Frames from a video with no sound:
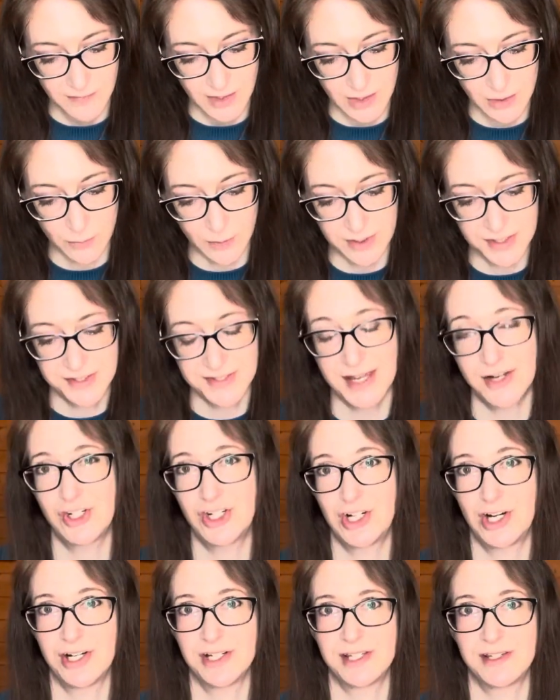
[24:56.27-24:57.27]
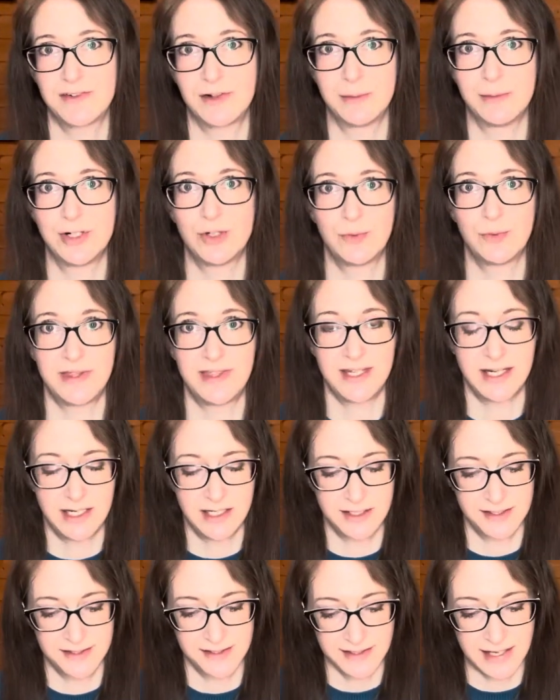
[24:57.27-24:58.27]
Whereas Sagittarius is very much
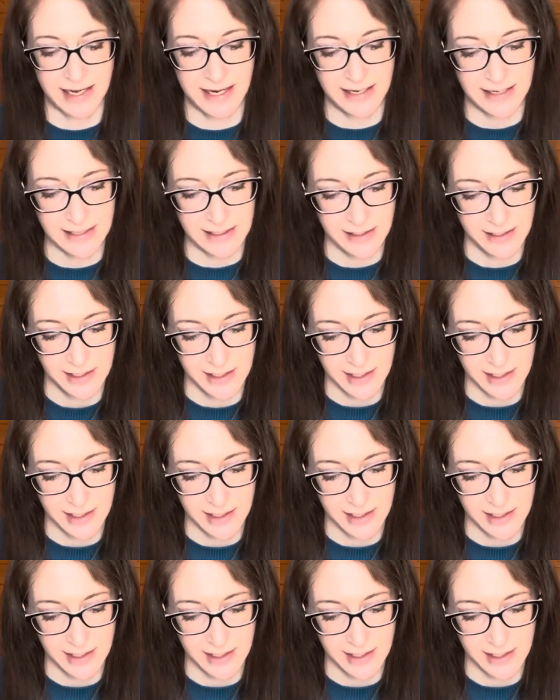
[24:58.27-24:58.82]
within society.